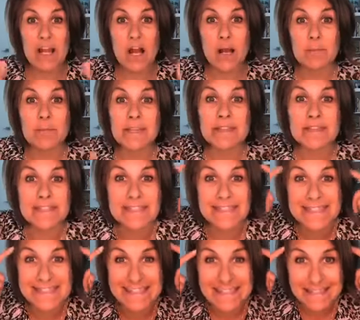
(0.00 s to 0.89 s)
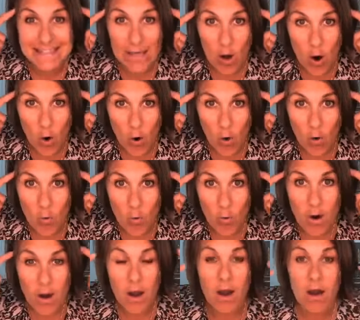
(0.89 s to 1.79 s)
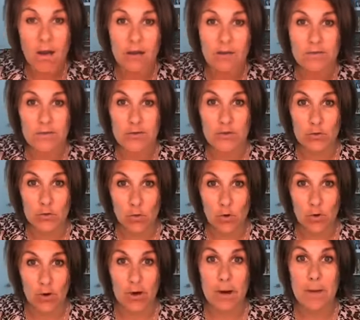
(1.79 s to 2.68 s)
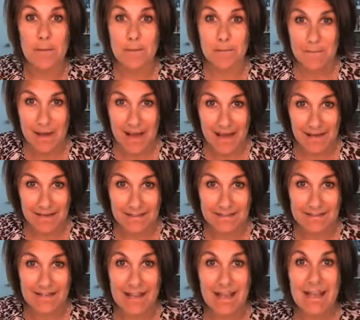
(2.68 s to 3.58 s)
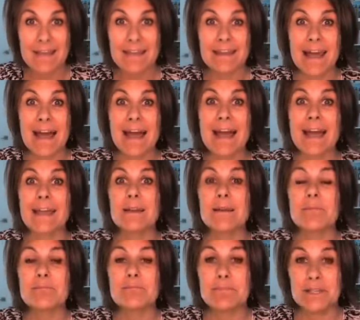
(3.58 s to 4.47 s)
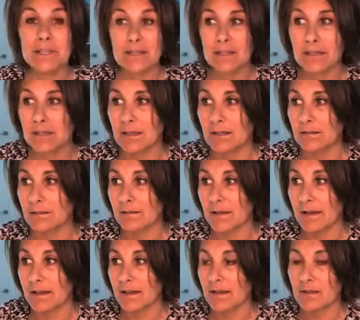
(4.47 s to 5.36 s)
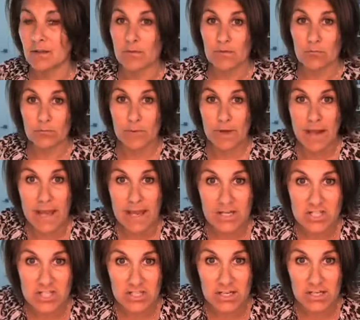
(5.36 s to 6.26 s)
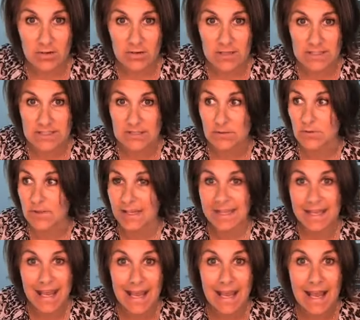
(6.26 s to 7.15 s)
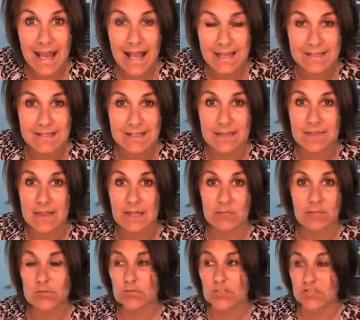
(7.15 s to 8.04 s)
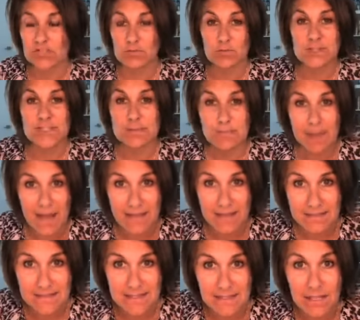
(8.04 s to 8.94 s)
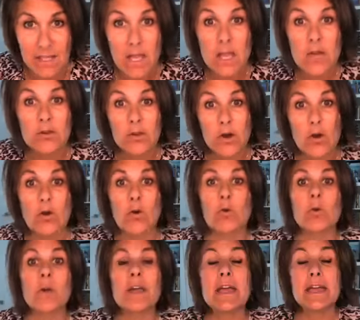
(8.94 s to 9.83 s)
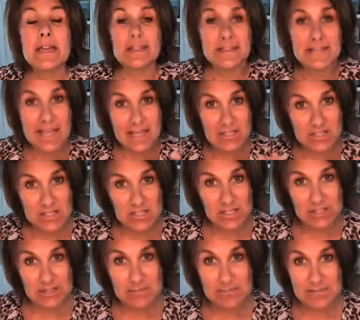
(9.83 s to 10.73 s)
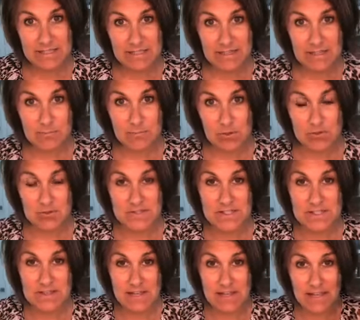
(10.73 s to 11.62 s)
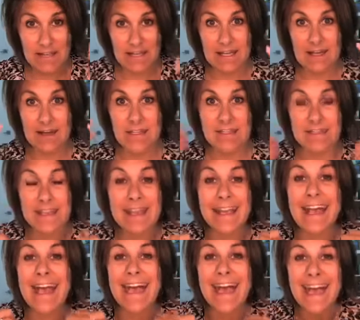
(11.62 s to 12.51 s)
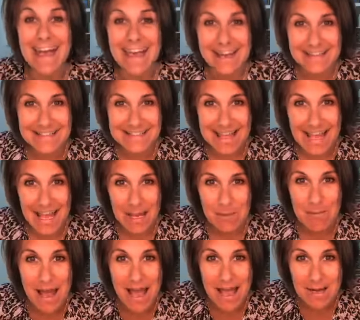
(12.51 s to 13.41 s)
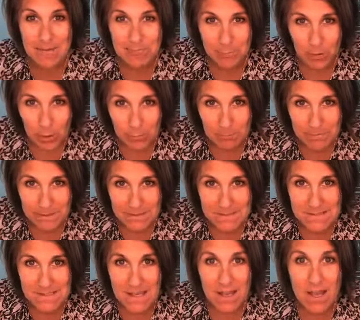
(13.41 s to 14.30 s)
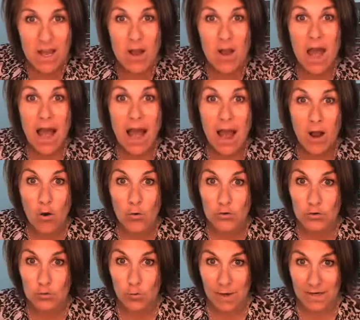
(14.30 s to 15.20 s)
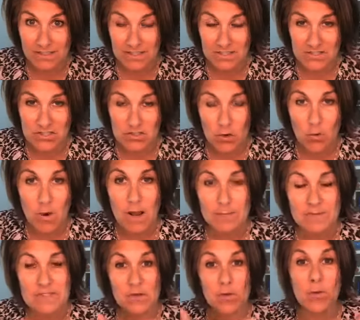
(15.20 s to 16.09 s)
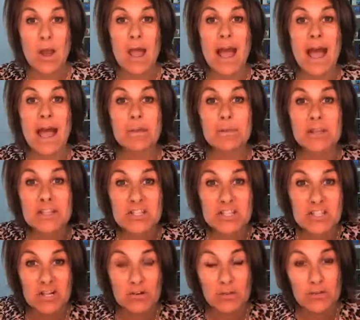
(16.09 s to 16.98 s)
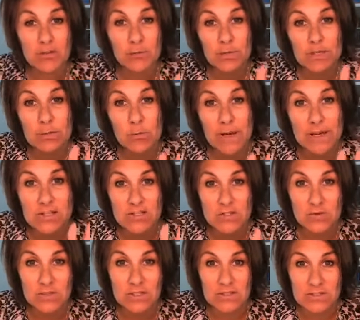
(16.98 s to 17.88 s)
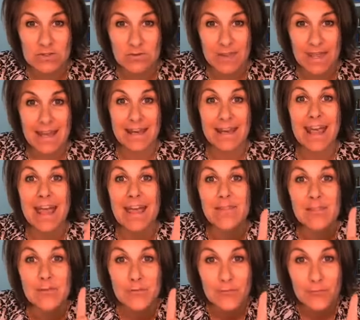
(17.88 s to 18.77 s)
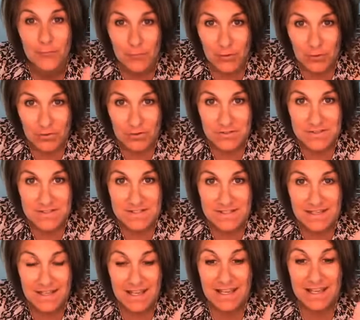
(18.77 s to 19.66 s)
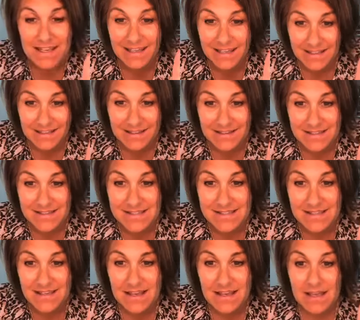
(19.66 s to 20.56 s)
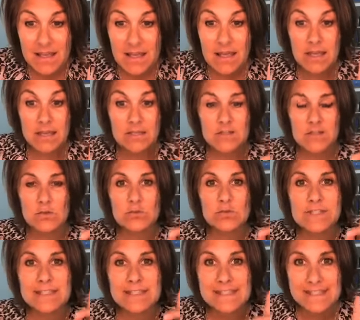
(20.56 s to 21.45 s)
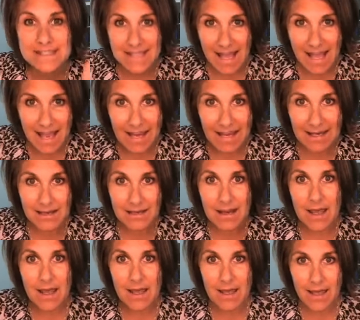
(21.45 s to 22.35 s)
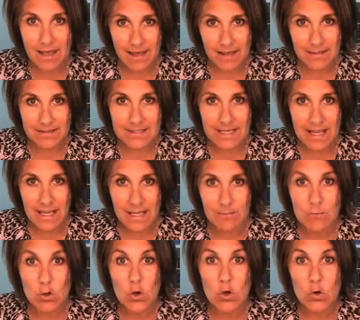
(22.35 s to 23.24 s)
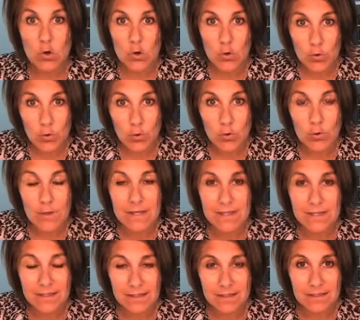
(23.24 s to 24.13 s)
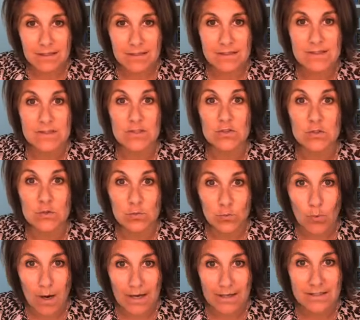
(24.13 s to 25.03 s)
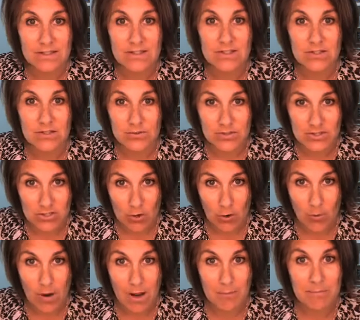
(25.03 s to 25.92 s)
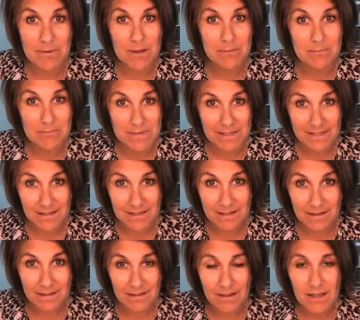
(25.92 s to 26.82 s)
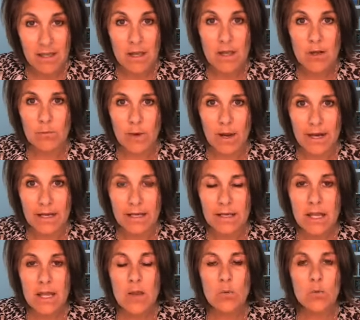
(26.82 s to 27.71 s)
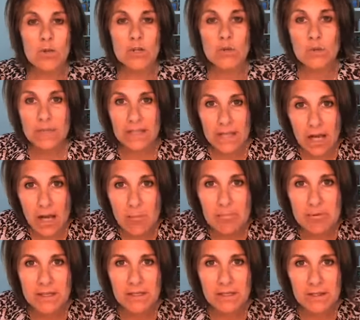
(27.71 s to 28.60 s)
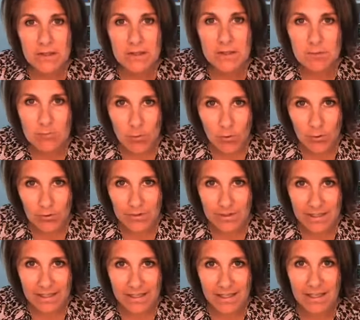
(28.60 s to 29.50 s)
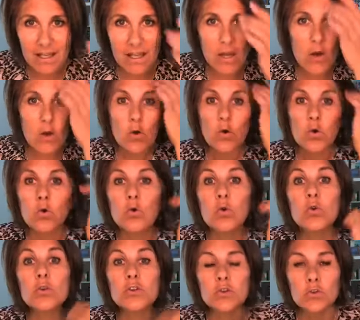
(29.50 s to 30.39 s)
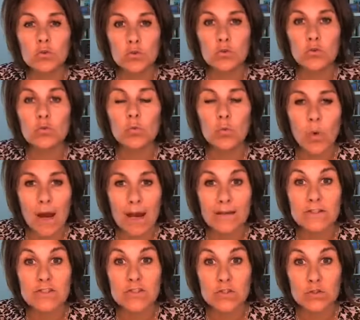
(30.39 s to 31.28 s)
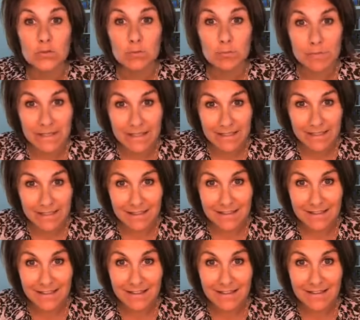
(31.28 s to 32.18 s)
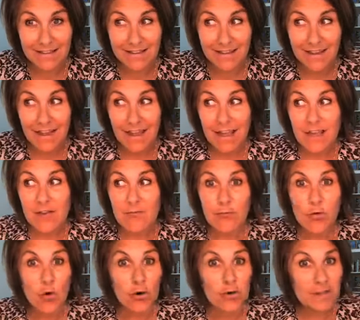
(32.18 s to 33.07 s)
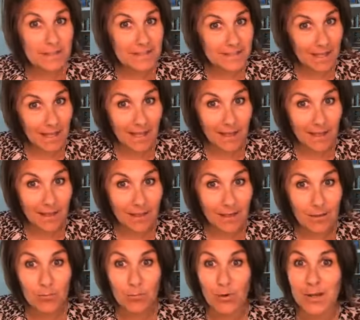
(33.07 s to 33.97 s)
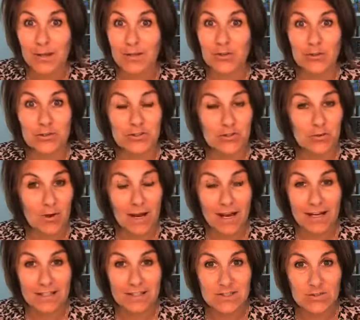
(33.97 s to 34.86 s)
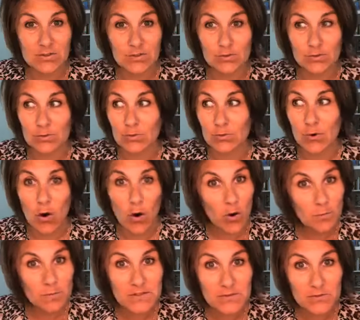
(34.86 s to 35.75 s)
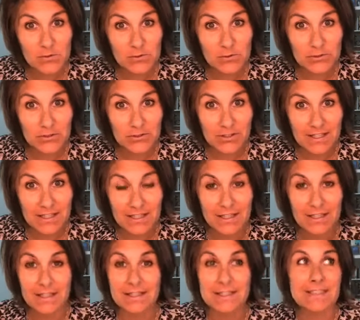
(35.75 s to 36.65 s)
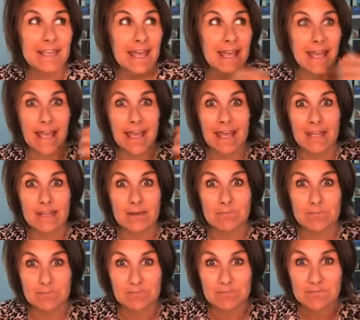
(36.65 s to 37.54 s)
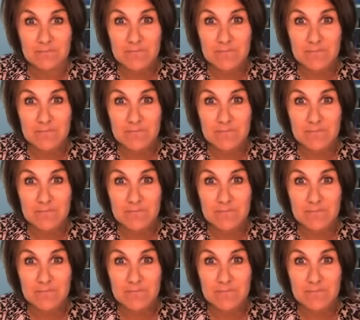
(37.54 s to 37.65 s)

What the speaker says: becoming the CEO of your mind, not being like reactionary to the chaos and then you're just responding. No, intentionally being the person that can think ahead of time on purpose how you want to show up. So I'm going to share 3 ways you can do that. And the first is to decide ahead of time who it is you want to show up being, right? When you get up in the morning, who do you want to be for the day when you're trying to homeschool your kids and